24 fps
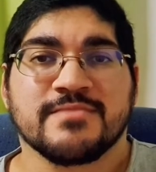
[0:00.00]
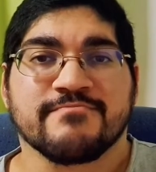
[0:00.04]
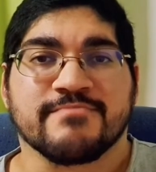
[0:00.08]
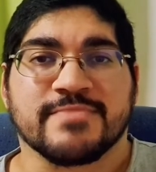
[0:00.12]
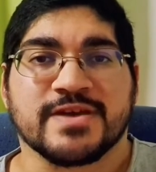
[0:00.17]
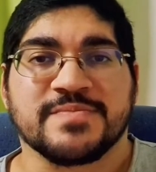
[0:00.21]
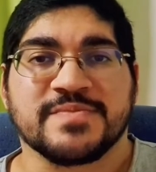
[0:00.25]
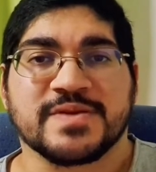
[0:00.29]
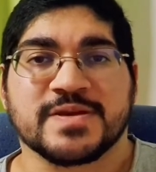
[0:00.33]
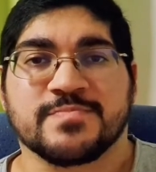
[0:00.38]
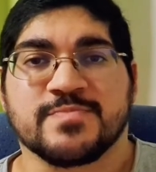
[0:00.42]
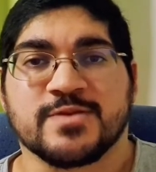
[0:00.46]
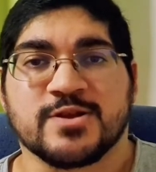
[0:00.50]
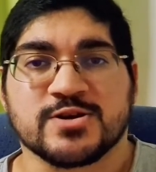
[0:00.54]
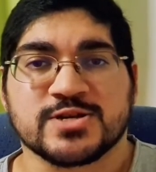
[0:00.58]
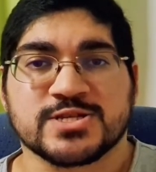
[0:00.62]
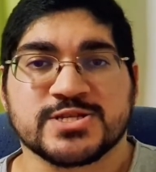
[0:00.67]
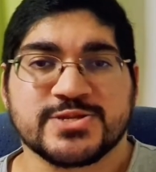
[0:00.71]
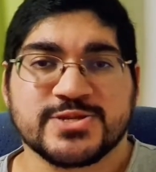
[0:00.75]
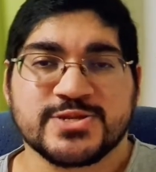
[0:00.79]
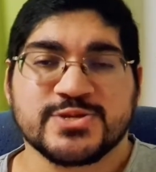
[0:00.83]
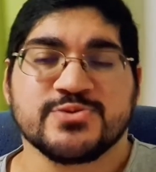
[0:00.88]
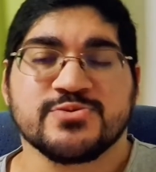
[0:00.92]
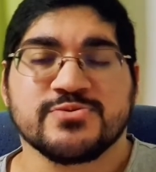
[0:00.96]
Maybe it
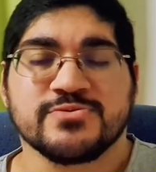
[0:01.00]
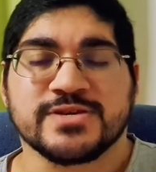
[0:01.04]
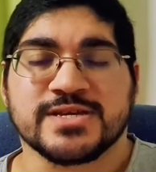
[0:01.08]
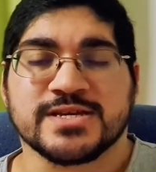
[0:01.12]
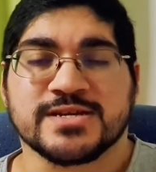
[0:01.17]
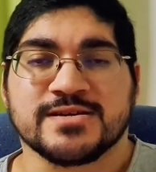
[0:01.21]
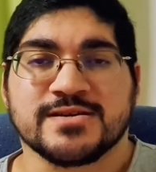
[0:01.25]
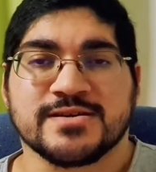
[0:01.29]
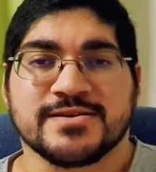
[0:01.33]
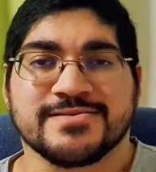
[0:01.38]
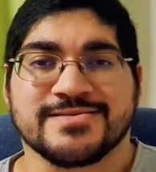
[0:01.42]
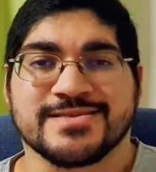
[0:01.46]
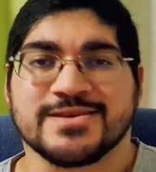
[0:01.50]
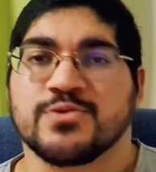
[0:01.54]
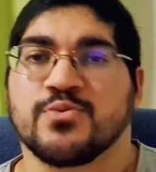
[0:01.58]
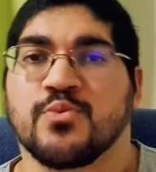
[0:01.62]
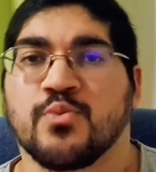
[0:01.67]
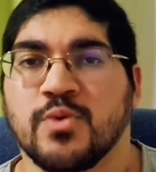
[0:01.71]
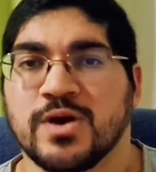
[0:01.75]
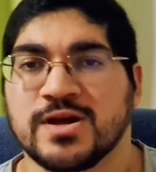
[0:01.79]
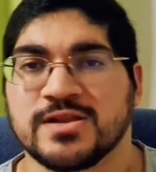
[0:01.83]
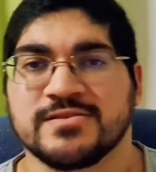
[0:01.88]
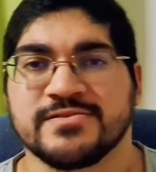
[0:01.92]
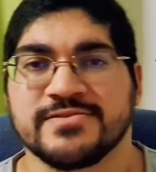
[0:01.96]
blocks 2 here,
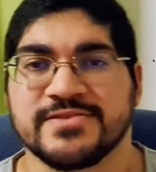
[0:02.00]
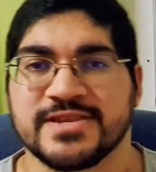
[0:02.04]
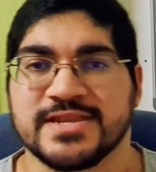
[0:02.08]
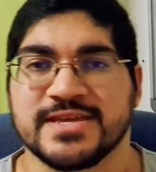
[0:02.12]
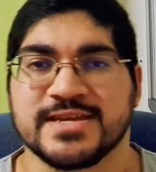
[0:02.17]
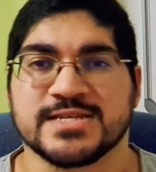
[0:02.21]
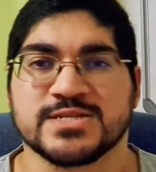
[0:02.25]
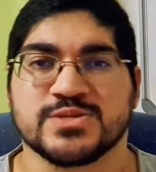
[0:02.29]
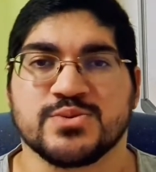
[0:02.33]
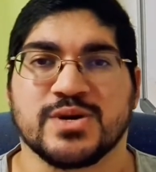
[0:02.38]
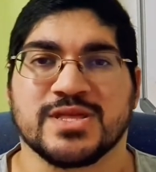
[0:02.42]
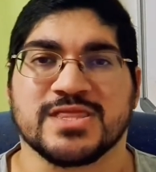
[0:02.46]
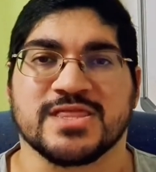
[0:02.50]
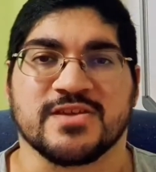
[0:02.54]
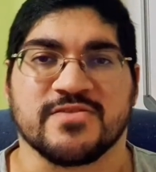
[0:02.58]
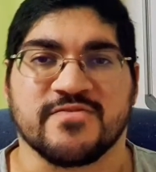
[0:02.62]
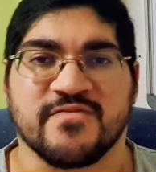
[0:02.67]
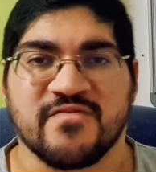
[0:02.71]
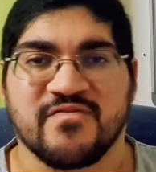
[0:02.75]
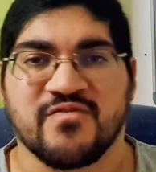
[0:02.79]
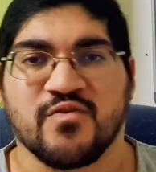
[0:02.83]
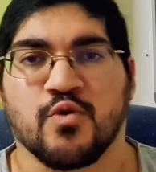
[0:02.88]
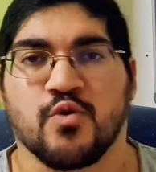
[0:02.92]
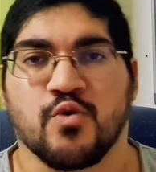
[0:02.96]
then 1 on the next one, then
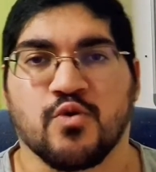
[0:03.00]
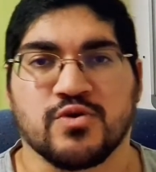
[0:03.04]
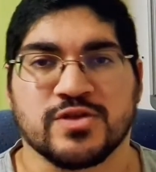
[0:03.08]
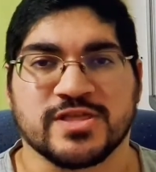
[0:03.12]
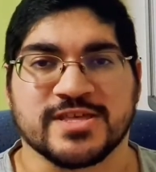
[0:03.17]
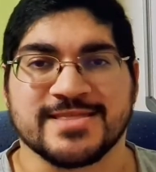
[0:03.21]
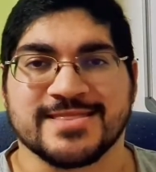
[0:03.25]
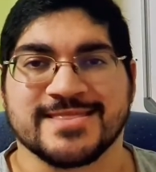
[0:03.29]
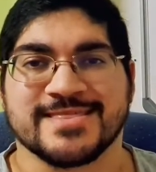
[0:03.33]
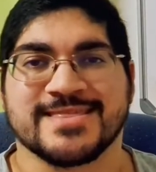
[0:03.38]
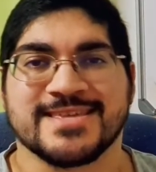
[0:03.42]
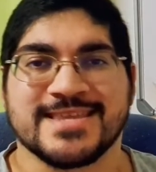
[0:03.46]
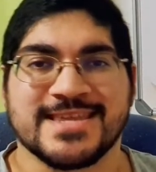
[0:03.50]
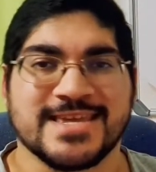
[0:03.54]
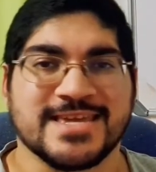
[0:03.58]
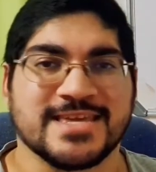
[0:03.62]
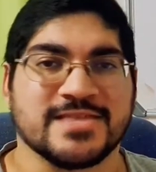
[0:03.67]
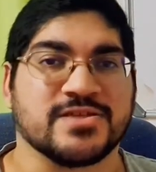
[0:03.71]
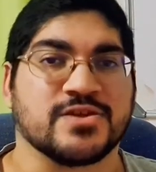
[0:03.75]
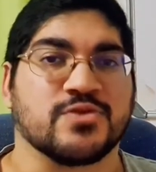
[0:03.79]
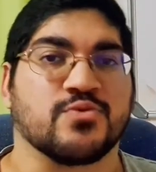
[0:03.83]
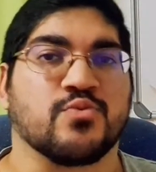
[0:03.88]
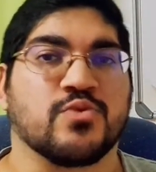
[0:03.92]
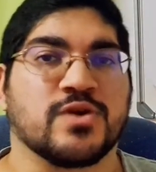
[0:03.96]
4, then
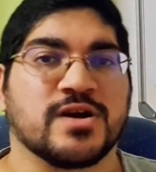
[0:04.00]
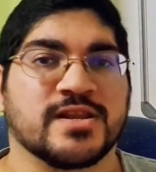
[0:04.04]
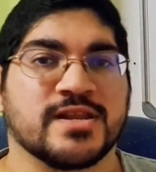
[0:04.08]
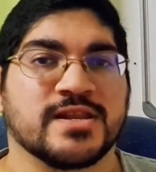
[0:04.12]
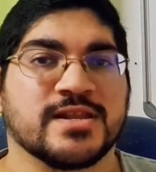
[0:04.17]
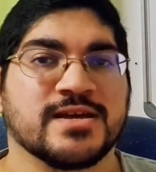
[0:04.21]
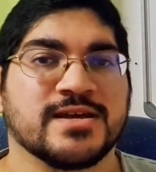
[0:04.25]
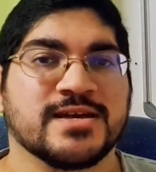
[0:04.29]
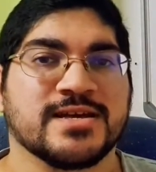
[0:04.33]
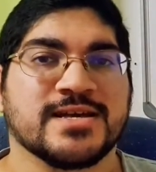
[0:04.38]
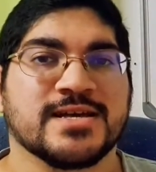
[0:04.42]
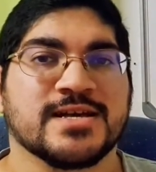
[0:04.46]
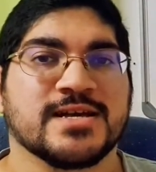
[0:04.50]
3, then 1.